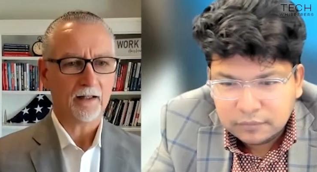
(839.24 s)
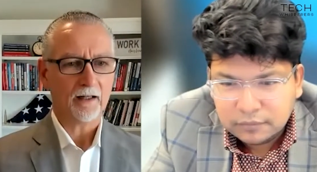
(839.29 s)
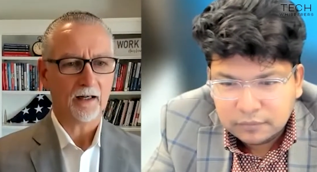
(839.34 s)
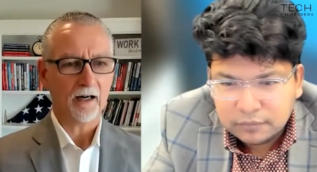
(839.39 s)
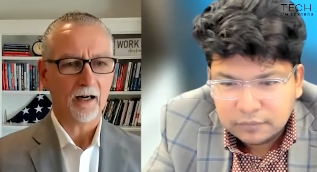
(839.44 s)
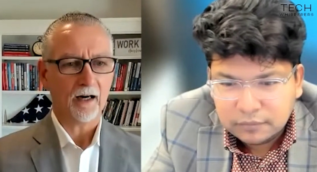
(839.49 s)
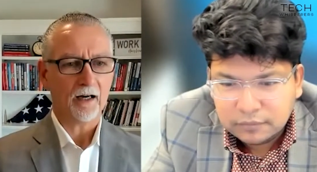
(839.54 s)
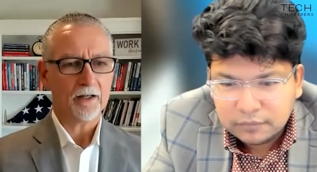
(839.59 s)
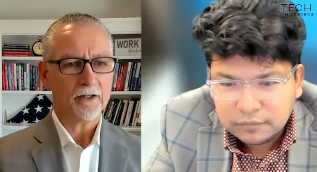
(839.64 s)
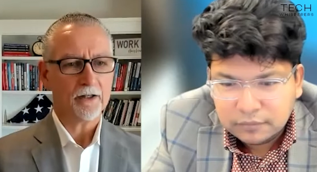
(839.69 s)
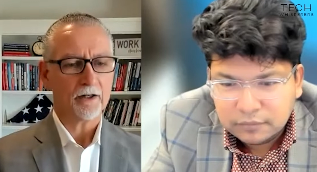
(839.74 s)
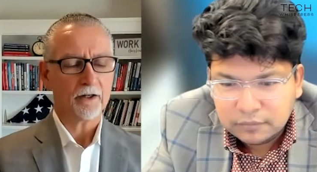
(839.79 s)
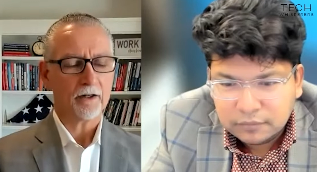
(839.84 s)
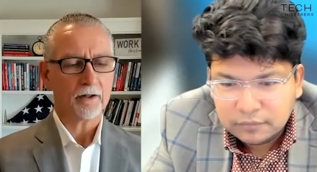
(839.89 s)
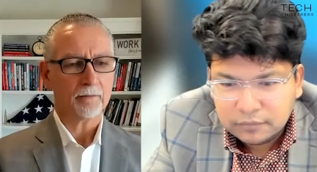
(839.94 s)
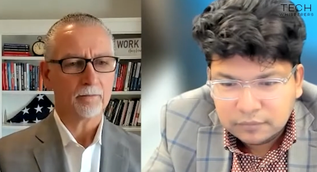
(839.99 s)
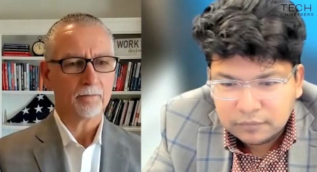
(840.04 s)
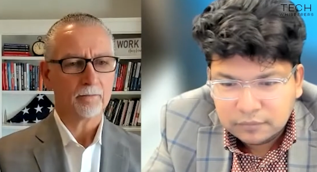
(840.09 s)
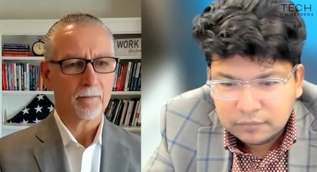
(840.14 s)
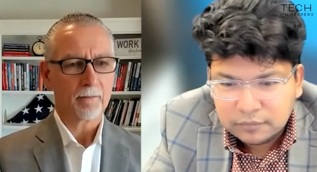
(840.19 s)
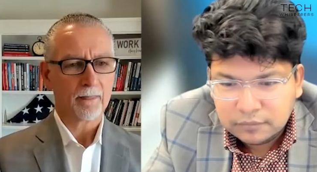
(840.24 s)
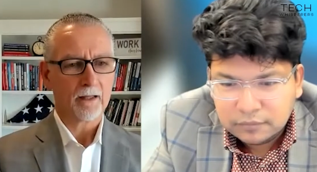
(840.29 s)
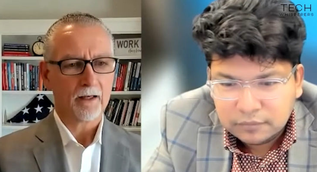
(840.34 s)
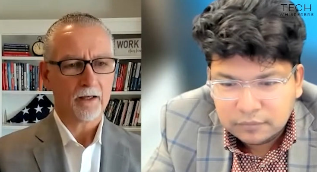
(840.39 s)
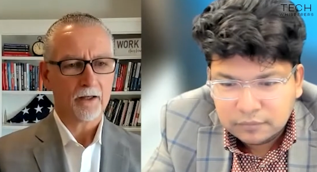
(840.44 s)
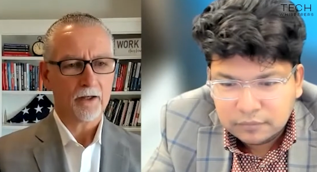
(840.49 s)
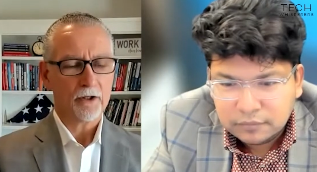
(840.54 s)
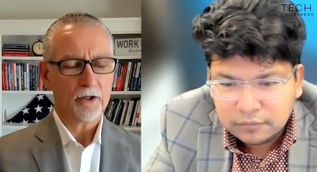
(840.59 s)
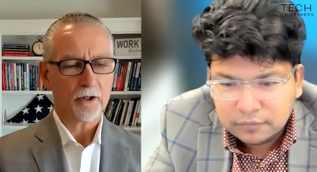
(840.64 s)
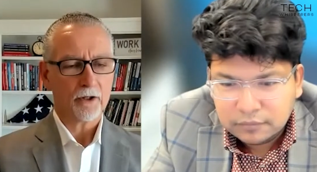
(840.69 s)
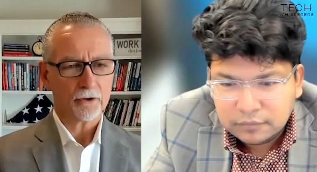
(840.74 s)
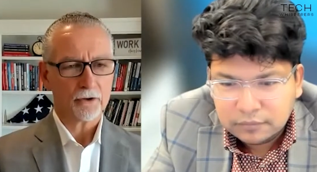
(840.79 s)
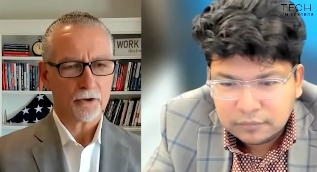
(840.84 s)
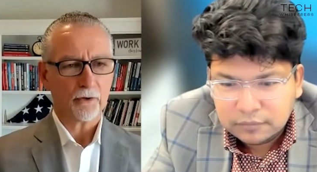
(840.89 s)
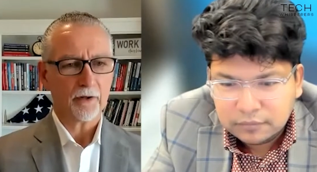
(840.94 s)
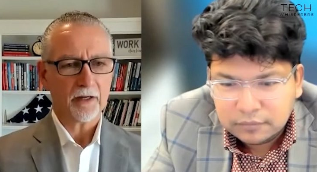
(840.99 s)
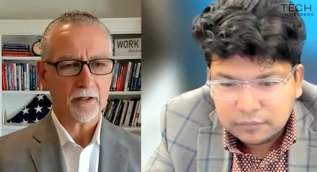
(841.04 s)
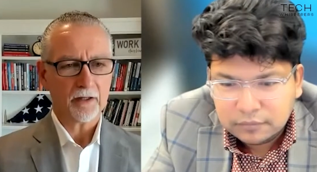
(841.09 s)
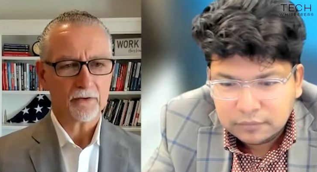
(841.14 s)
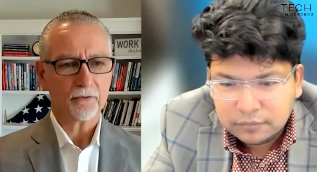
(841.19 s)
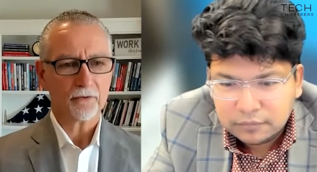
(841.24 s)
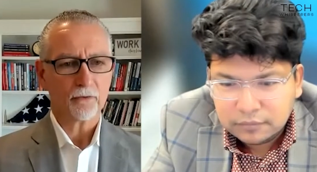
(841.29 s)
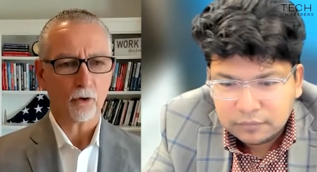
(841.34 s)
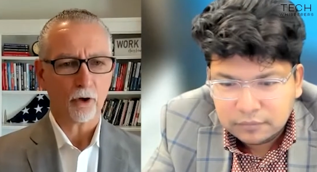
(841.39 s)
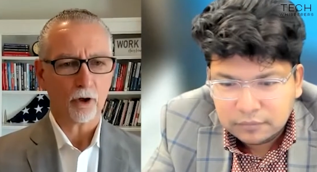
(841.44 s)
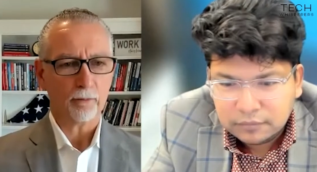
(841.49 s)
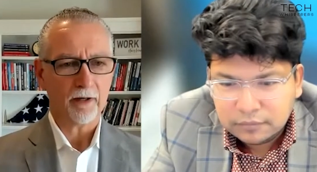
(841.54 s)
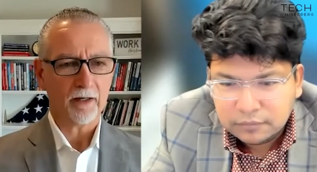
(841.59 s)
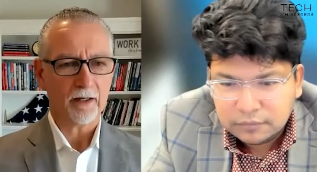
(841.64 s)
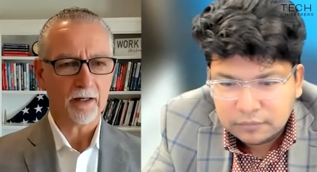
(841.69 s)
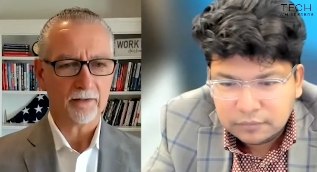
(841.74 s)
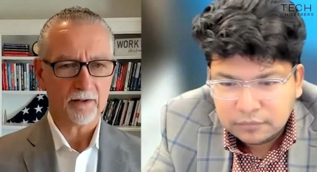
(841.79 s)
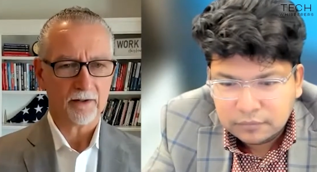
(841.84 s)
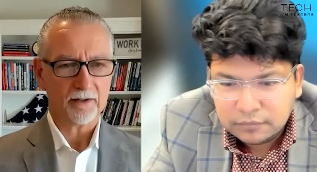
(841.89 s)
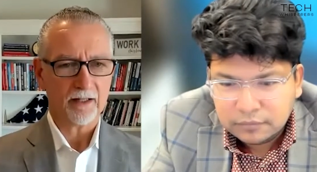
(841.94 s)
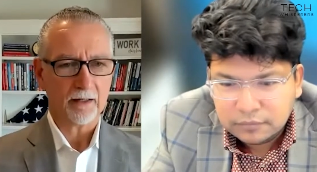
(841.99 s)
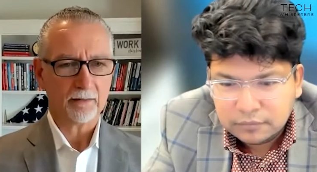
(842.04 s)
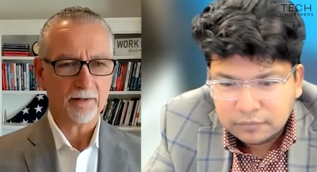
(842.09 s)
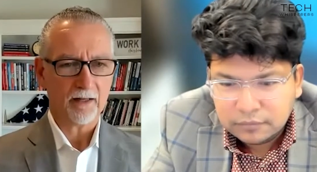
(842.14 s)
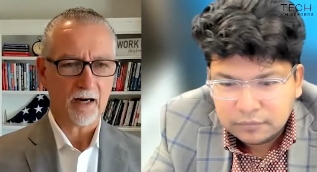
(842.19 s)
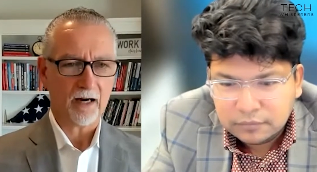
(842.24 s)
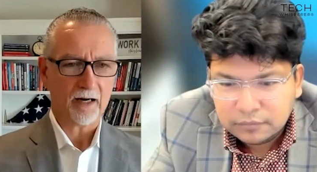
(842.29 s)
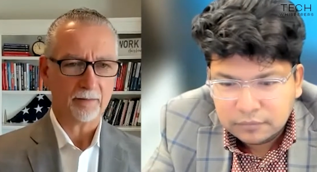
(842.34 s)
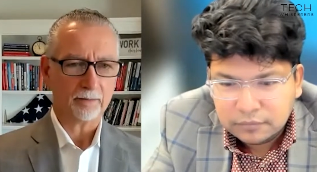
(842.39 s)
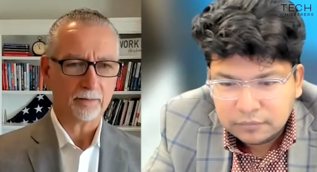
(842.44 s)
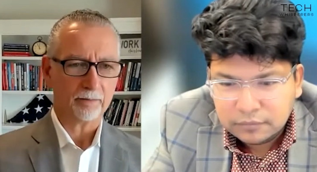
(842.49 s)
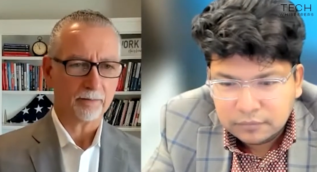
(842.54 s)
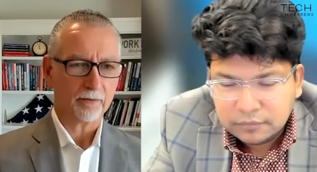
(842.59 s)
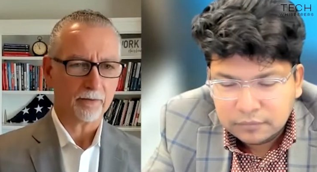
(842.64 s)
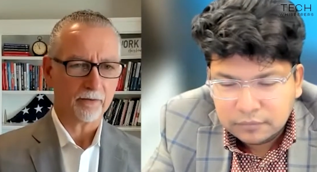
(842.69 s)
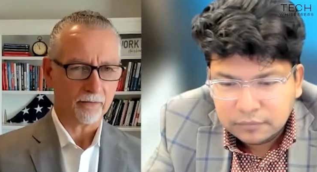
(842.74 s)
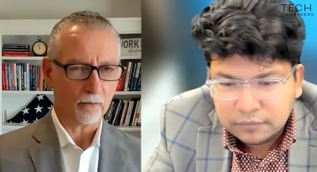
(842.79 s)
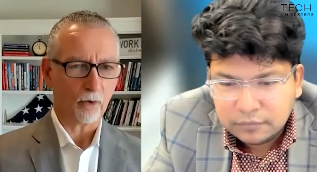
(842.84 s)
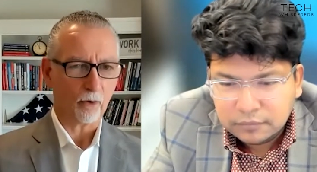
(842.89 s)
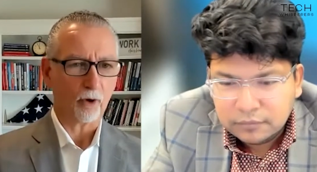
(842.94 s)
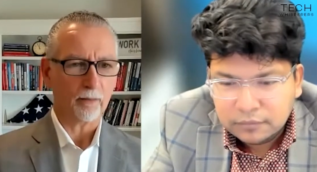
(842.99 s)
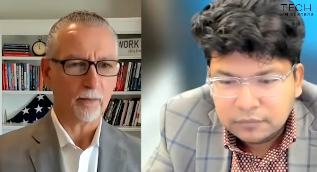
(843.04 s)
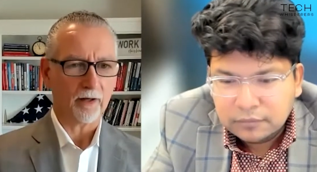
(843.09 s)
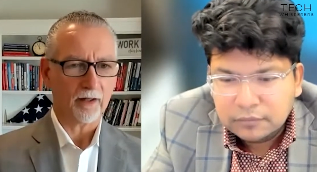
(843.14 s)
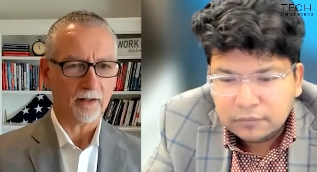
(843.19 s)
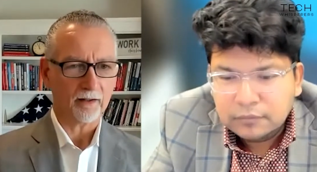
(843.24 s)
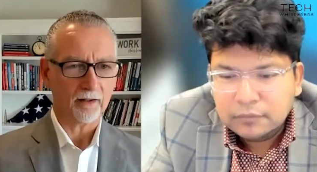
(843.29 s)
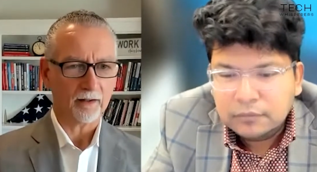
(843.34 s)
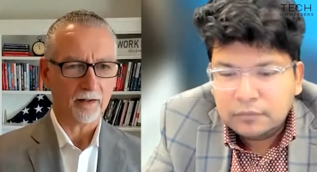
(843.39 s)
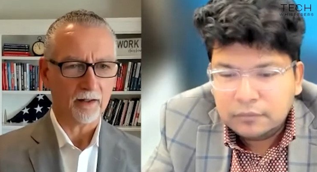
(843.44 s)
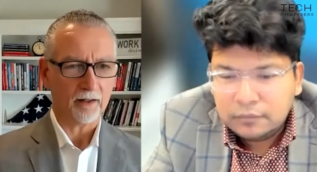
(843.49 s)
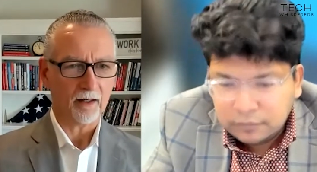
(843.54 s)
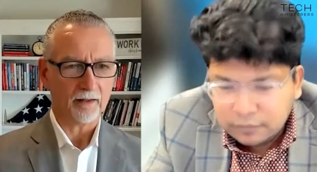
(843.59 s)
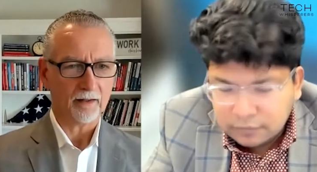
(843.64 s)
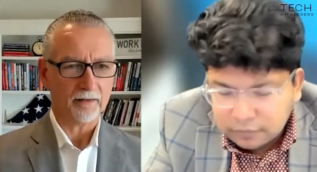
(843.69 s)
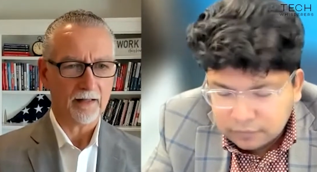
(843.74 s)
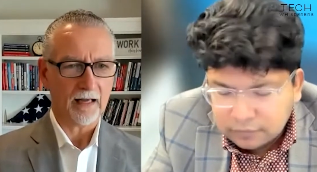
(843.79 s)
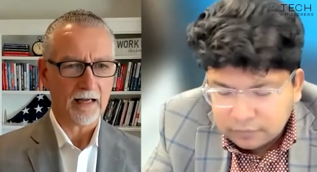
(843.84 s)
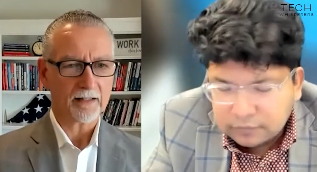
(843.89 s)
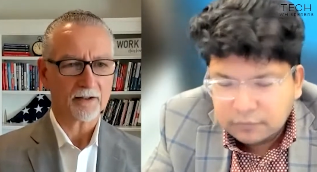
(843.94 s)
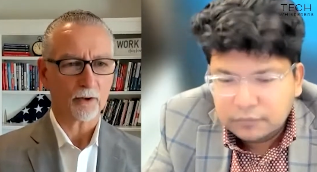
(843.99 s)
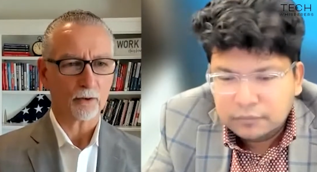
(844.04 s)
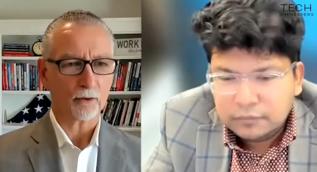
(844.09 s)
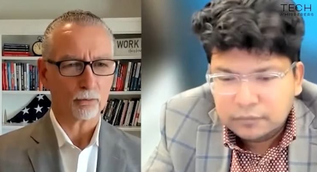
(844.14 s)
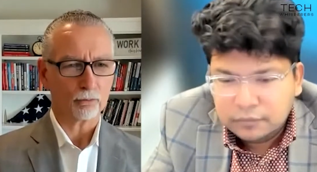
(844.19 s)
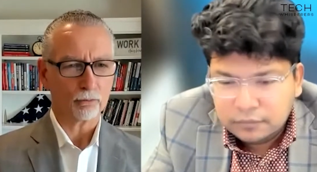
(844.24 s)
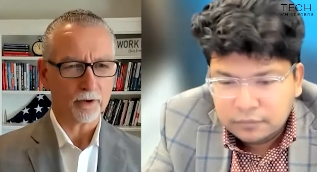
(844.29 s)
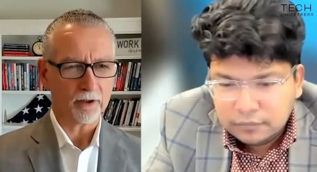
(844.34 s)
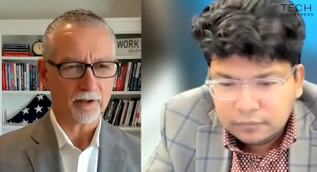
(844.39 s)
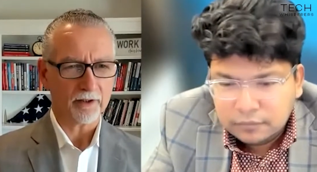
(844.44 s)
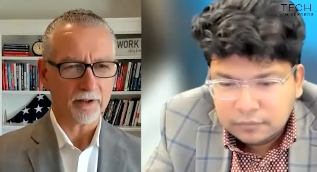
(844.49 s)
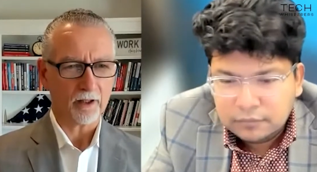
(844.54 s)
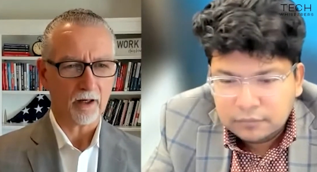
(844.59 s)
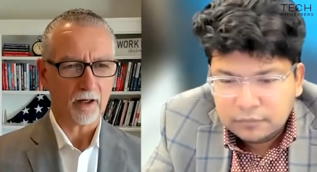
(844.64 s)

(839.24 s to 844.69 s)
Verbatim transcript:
Speaker 1: uh, you're you're transforming at the same time performing. And that's a really